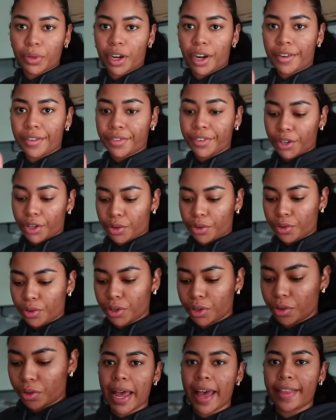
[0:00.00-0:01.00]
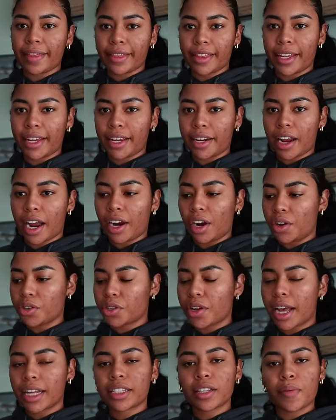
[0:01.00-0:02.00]
we got for crew. And then I
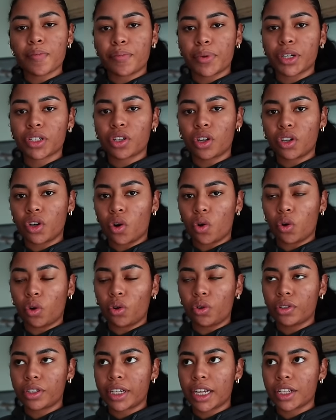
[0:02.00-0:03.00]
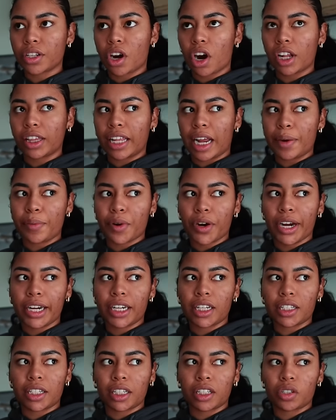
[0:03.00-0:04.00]
also had some books on hold because our library
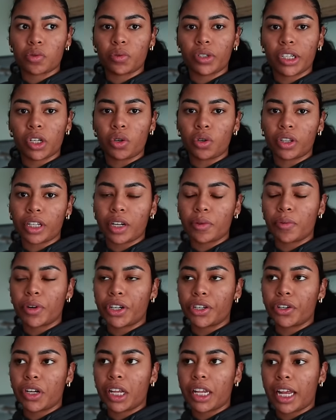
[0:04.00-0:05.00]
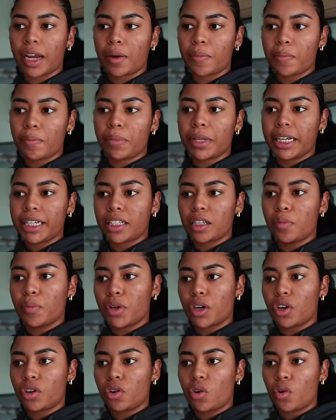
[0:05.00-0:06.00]
does like this really cool thing where you can like place a
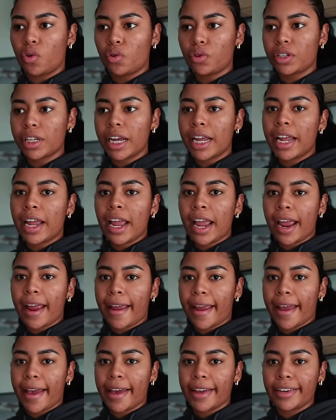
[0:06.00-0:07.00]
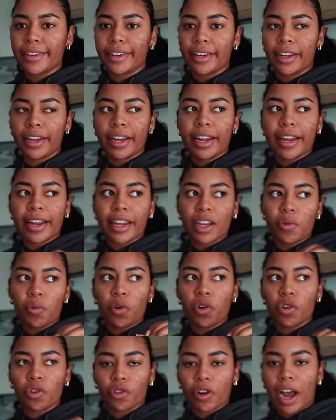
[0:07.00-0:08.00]
book on hold and it
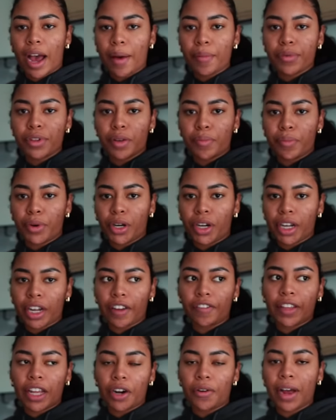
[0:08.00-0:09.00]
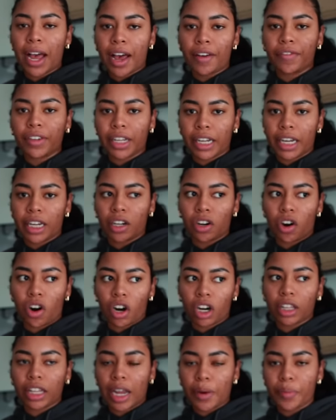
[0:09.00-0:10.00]
will grab the book if they don't have it in
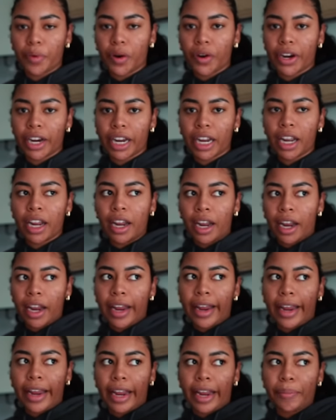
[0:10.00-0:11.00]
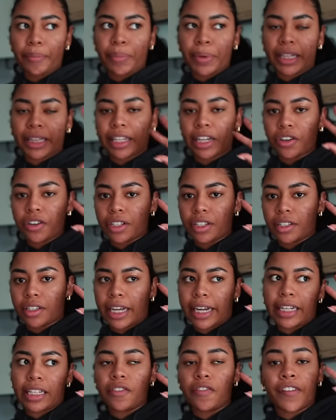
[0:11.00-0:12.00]
our library, but there's
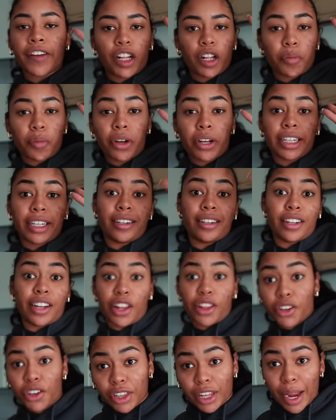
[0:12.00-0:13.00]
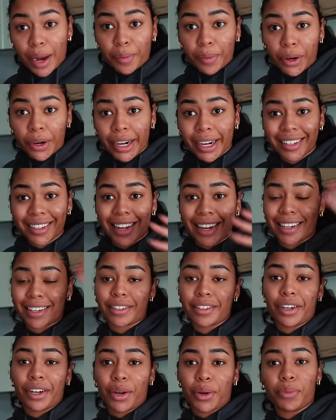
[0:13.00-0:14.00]
like it's available at another library, like,
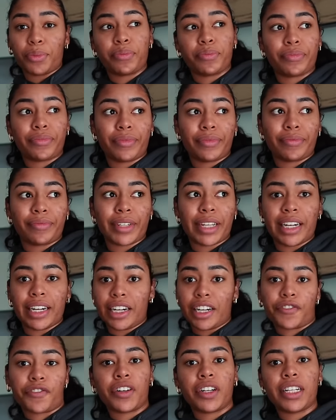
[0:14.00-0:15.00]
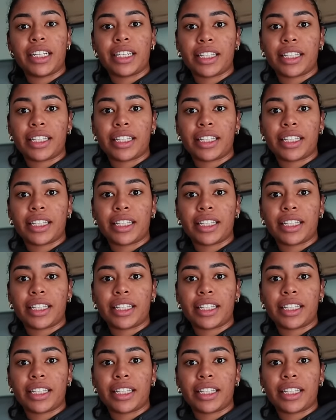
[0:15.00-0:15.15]
you know, in a different